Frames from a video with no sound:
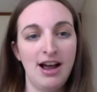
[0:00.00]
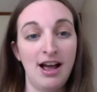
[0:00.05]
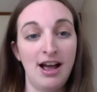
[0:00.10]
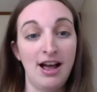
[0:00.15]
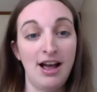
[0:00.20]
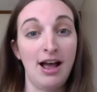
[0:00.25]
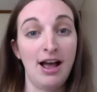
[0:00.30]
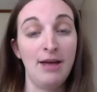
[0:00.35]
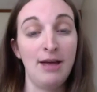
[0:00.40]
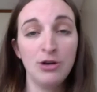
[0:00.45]

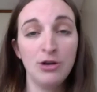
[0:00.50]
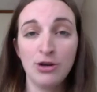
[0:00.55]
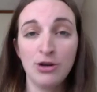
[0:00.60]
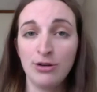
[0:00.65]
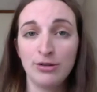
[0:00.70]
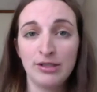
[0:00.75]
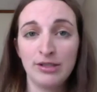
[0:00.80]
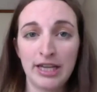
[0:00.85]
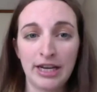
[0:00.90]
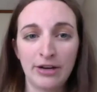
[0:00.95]
I'm your
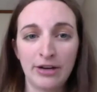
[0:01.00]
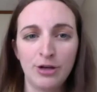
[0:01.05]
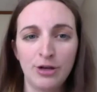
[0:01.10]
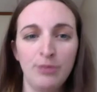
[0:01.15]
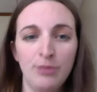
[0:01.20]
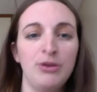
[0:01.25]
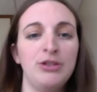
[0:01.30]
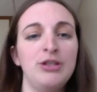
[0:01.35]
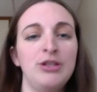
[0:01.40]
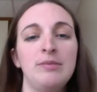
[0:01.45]
host,
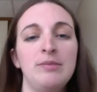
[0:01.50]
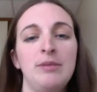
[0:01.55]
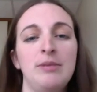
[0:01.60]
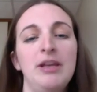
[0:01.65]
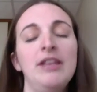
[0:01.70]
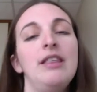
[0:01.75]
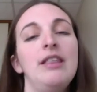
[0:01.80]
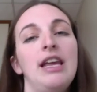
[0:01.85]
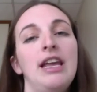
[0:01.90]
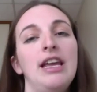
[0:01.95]
Andrea
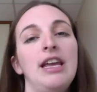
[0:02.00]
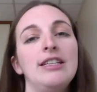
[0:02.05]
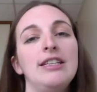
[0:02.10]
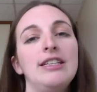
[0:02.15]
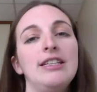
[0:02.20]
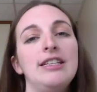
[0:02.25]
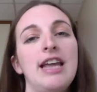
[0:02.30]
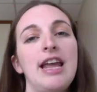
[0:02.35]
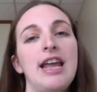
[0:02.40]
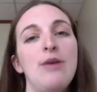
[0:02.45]
Bridges-Smith,
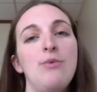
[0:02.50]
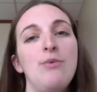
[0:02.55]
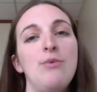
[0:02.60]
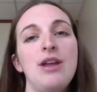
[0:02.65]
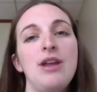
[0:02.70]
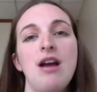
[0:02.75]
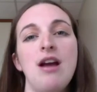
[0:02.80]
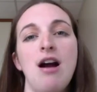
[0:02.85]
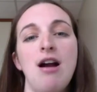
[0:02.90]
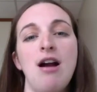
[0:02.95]
and today
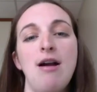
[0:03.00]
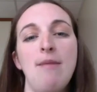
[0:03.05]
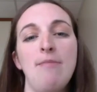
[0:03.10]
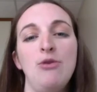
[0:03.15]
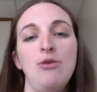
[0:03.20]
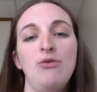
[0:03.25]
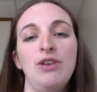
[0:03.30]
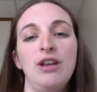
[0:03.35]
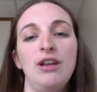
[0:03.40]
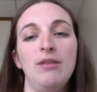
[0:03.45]
we are
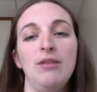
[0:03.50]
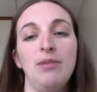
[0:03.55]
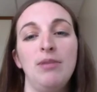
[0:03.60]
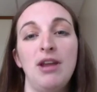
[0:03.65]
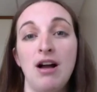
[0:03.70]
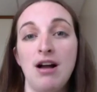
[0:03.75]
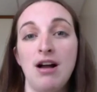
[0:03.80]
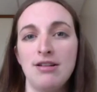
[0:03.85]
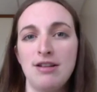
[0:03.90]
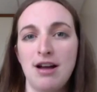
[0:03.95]
moving
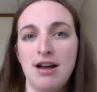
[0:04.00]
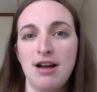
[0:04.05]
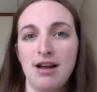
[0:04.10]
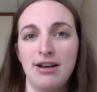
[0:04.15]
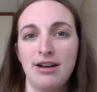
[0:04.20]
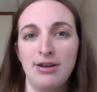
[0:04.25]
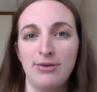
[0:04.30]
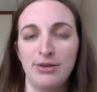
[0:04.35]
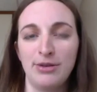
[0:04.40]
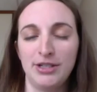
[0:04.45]
beyond
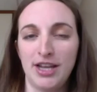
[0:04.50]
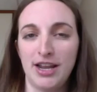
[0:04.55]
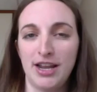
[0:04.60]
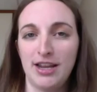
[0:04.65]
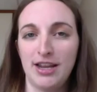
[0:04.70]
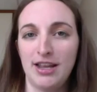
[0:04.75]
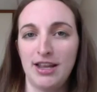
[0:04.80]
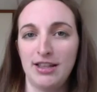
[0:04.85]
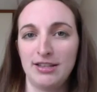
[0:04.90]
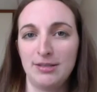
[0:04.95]
audio and
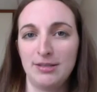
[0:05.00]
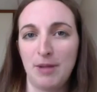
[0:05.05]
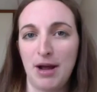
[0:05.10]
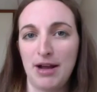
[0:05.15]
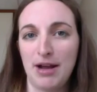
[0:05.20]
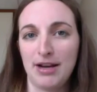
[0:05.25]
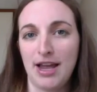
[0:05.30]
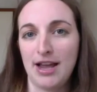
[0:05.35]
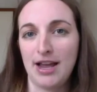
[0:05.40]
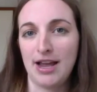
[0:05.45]
taking this
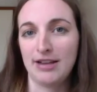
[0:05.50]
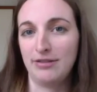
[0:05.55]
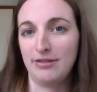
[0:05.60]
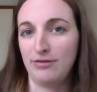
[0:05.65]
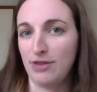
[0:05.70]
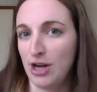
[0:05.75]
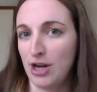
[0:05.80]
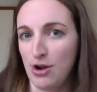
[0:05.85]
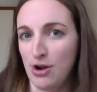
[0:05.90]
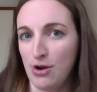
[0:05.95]
podcast
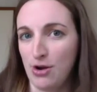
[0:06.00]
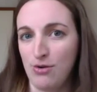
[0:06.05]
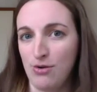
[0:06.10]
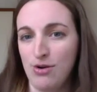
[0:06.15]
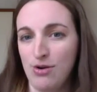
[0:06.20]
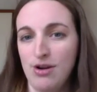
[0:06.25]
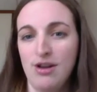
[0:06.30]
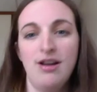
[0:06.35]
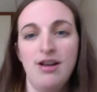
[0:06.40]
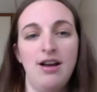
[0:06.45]
to
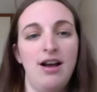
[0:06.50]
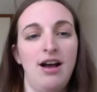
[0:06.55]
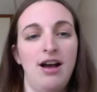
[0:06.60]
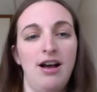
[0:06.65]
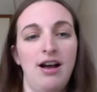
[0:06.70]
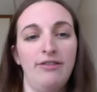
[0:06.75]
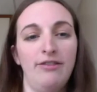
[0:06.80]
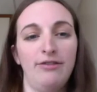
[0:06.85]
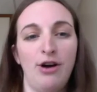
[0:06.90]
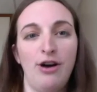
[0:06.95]
video
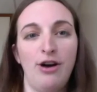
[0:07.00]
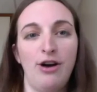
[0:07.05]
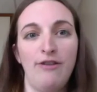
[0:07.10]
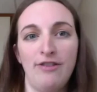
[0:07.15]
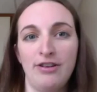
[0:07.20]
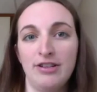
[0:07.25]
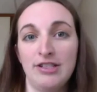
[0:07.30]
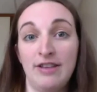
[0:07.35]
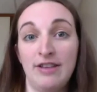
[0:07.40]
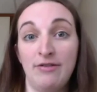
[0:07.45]
for our
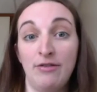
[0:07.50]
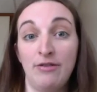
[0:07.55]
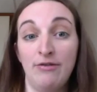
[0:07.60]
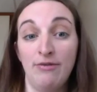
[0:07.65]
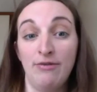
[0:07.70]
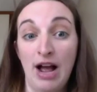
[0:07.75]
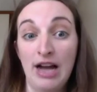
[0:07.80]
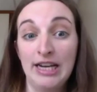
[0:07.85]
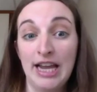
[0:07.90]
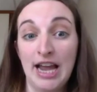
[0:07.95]
first ever
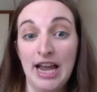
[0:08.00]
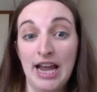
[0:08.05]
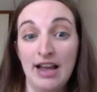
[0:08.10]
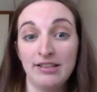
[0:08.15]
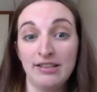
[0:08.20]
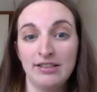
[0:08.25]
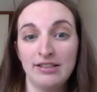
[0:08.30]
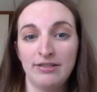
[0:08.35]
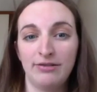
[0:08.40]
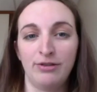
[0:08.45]

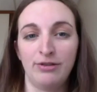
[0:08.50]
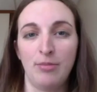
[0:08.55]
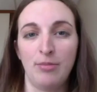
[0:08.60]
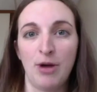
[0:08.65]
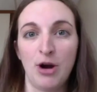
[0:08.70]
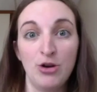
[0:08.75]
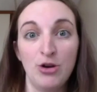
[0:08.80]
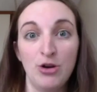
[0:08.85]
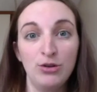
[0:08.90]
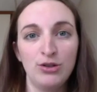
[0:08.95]
vodcast
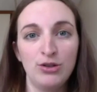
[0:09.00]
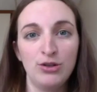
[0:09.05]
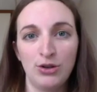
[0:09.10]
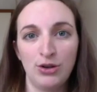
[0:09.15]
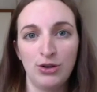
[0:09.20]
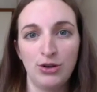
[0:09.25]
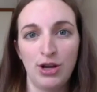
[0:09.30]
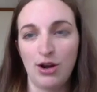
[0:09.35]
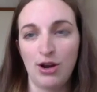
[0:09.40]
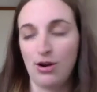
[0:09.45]
from our new
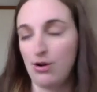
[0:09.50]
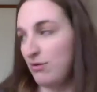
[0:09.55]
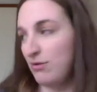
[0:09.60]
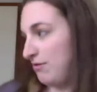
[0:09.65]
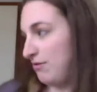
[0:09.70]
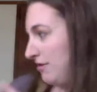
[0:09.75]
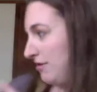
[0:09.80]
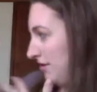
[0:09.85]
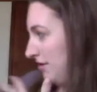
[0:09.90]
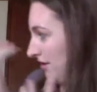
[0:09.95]

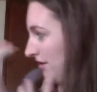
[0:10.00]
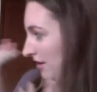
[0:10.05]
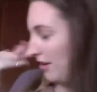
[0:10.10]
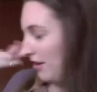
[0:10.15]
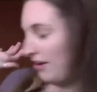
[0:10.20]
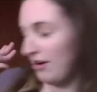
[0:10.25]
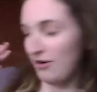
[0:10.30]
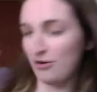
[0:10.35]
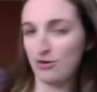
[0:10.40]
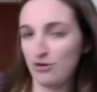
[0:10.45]
studio
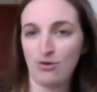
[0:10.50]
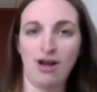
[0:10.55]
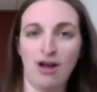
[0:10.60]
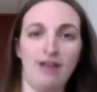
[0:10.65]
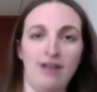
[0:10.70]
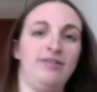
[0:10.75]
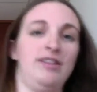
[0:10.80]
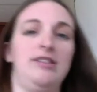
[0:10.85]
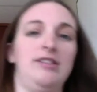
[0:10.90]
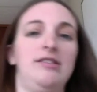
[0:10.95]
in our new
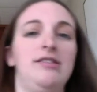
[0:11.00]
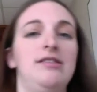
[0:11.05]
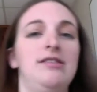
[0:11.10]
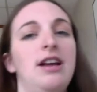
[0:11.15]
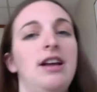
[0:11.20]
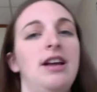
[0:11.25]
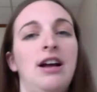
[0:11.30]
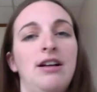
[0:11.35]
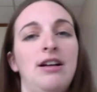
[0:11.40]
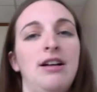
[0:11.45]

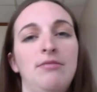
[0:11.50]
office.